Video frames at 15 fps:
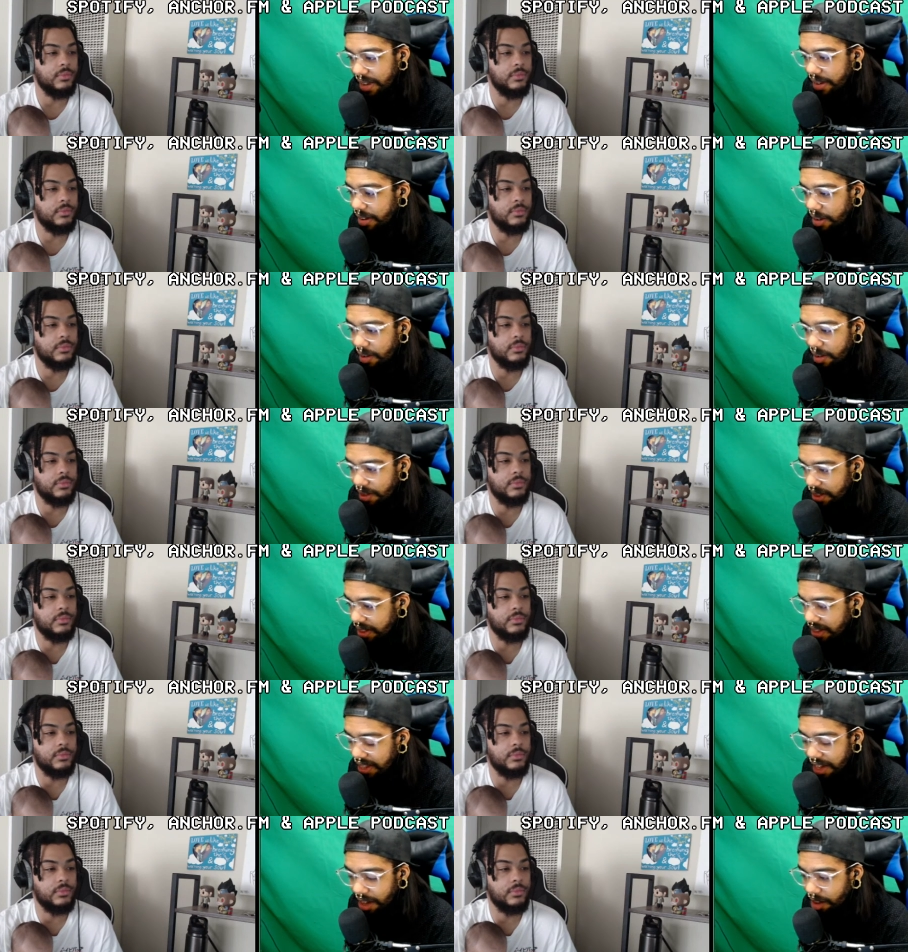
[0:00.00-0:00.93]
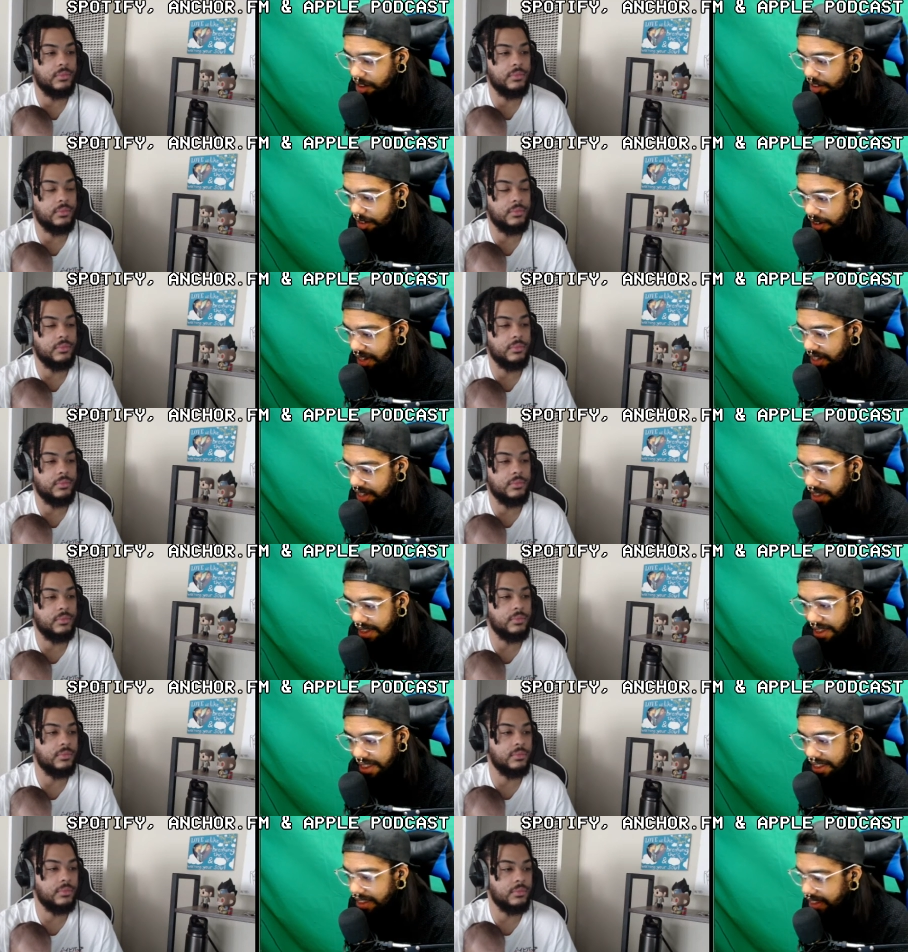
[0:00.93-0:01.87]
Speaker 1: you use kill
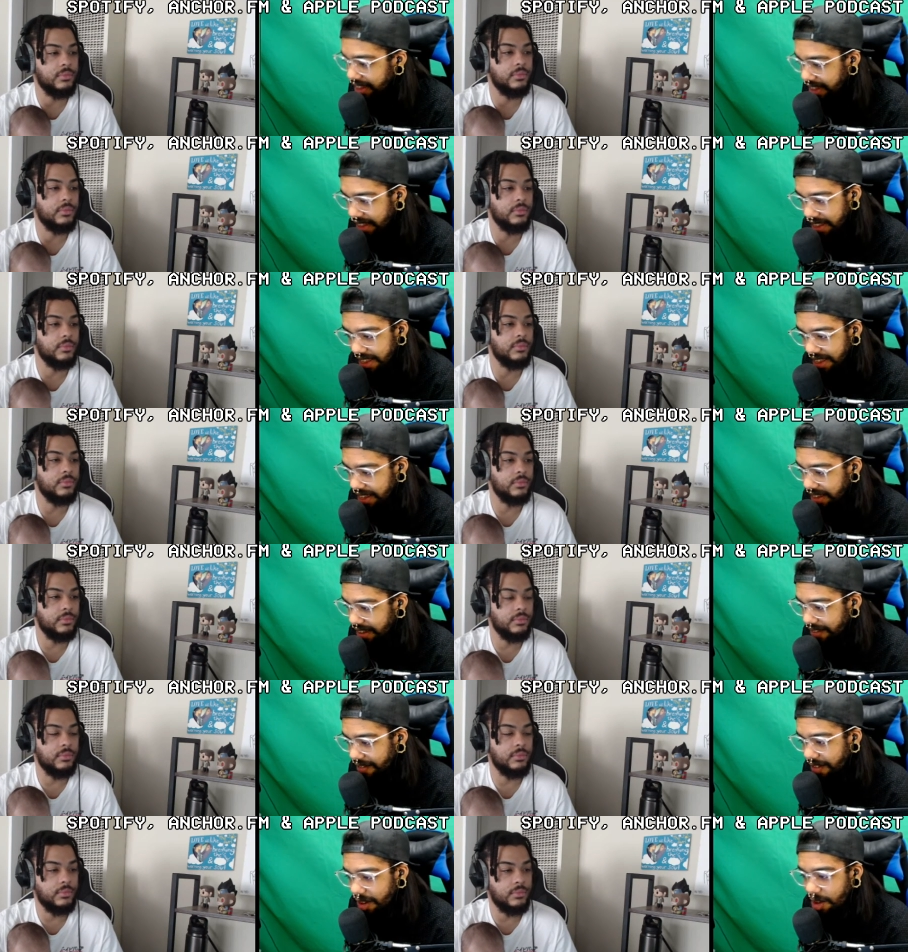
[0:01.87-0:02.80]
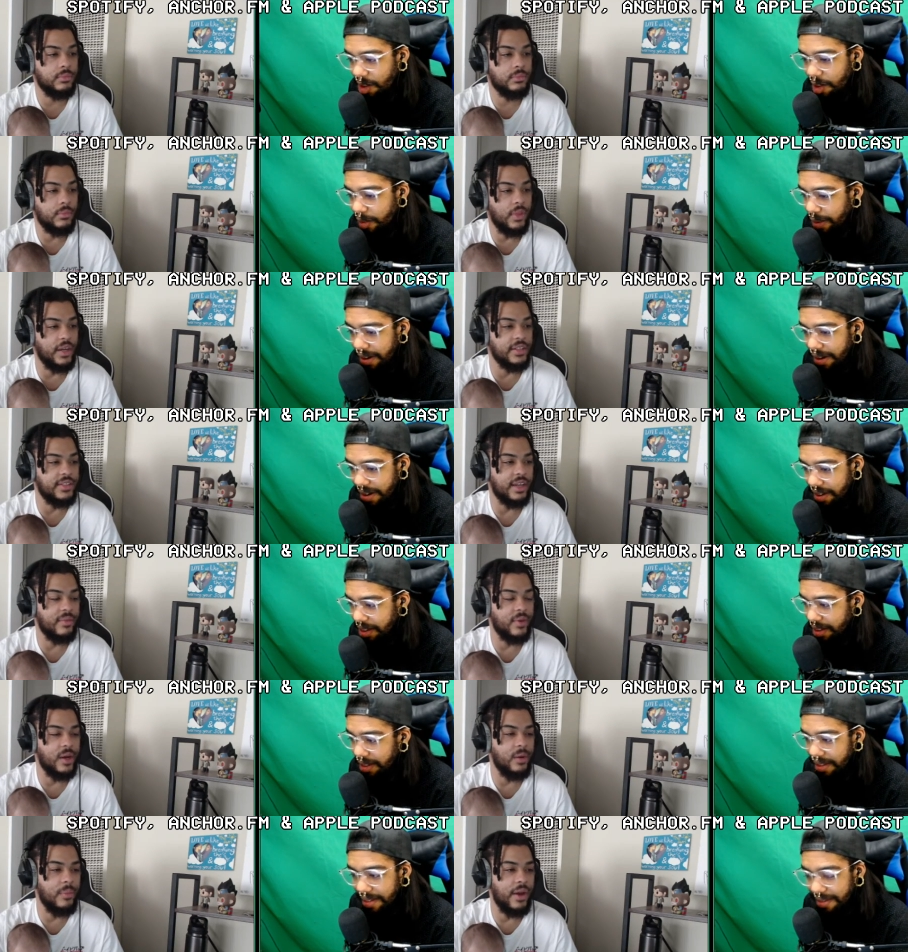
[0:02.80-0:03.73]
streaks,
Speaker 2: use your perks. Like
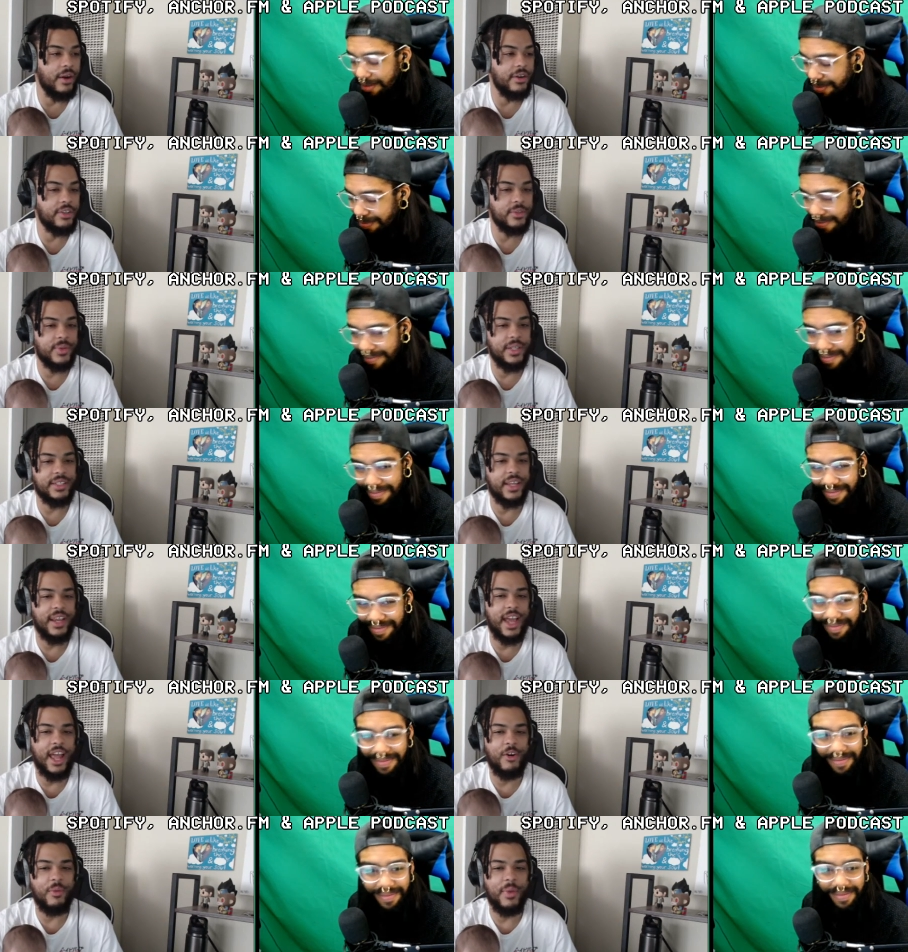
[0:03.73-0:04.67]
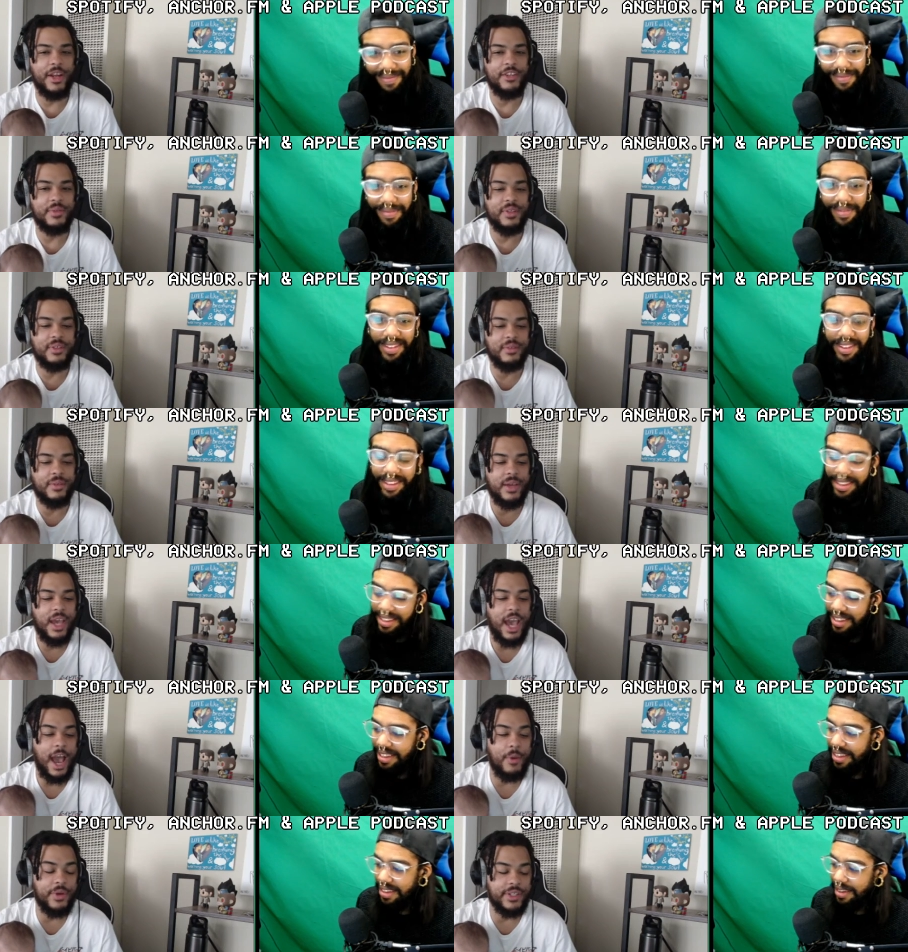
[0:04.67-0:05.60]
very minor tweaks. It kind of reminds me of,
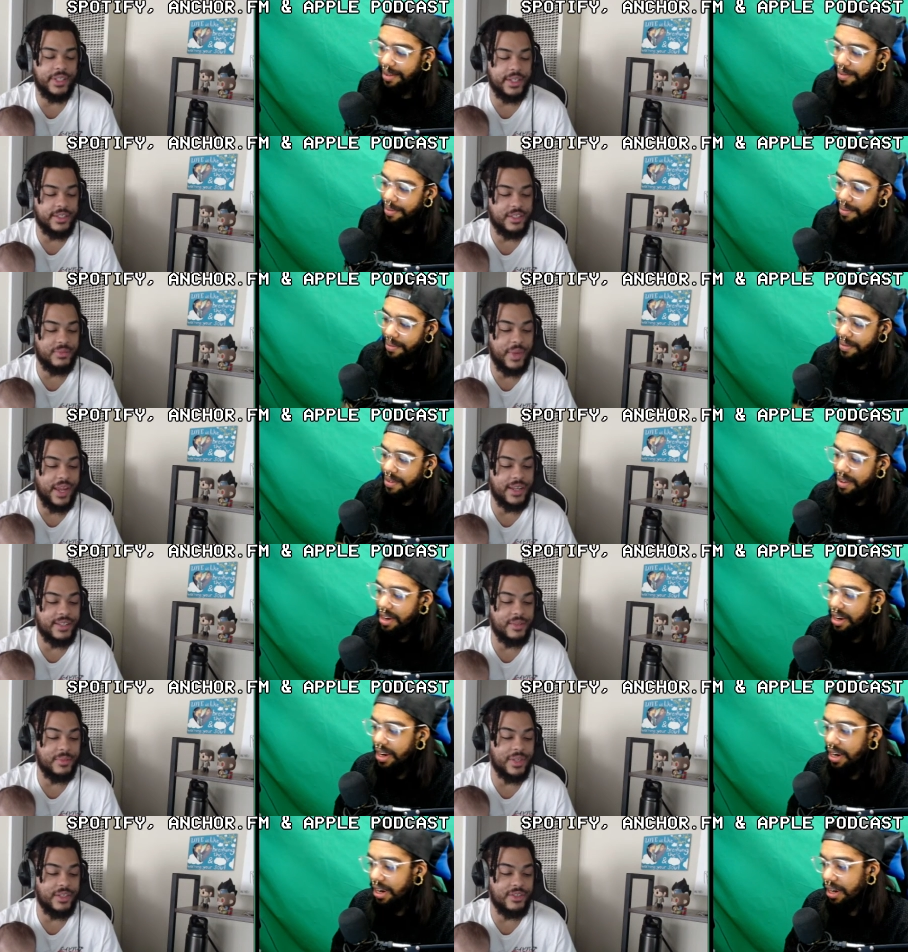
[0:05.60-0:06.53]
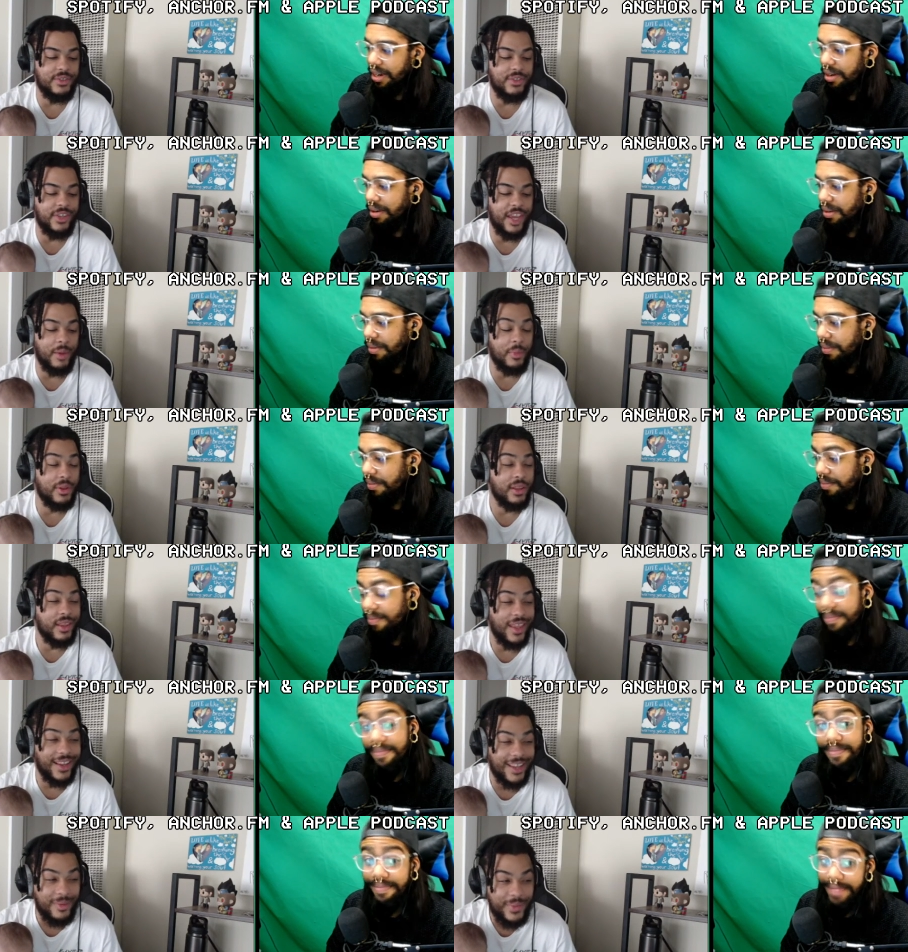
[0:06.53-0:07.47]
I wouldn't say it's as bad as NBA 2K, but
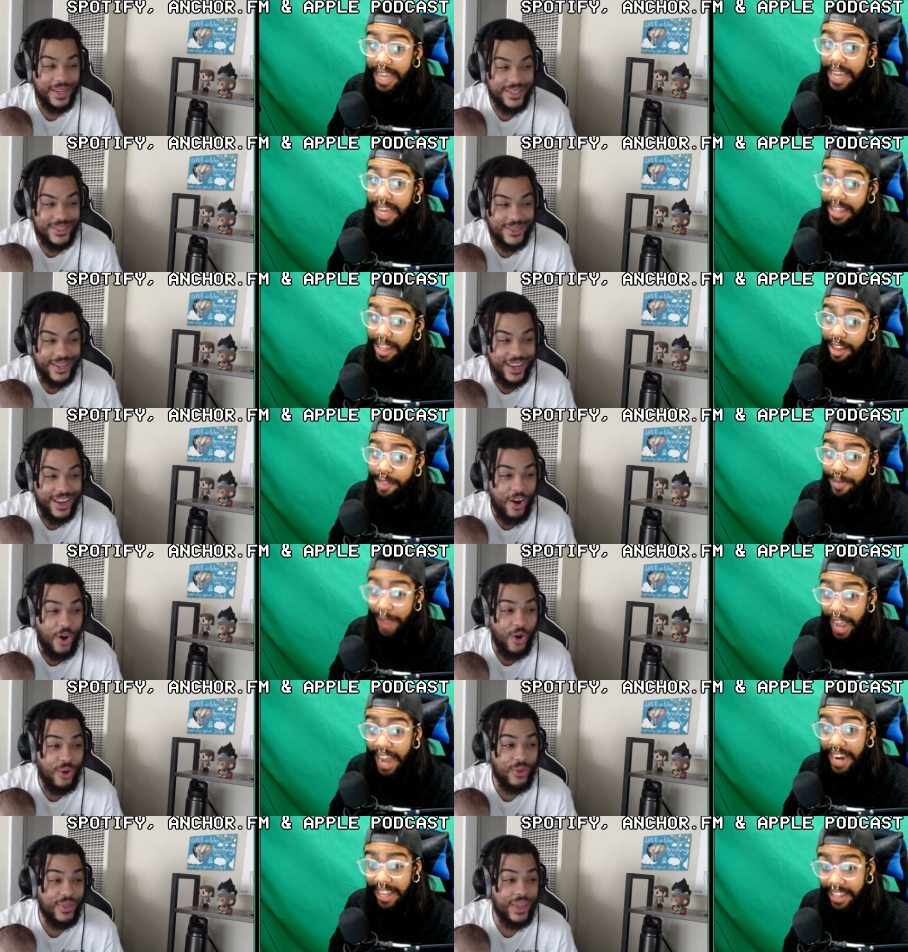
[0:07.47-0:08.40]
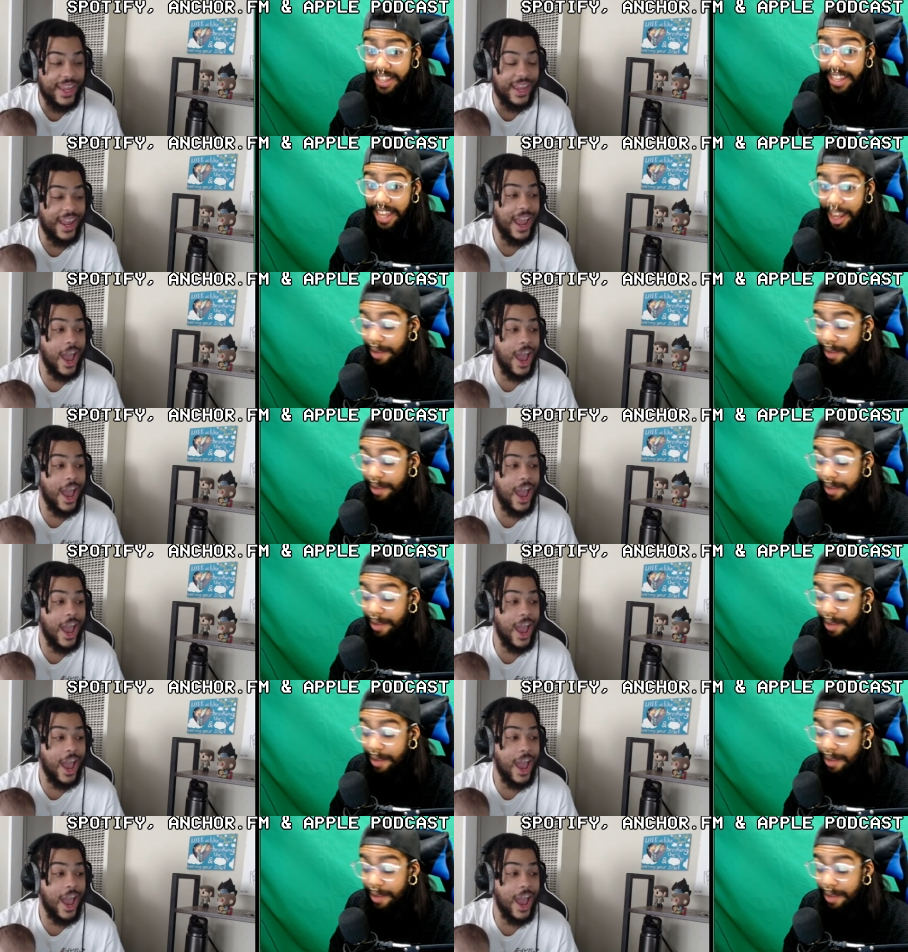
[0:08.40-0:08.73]
like NBA 2K, it's as bad as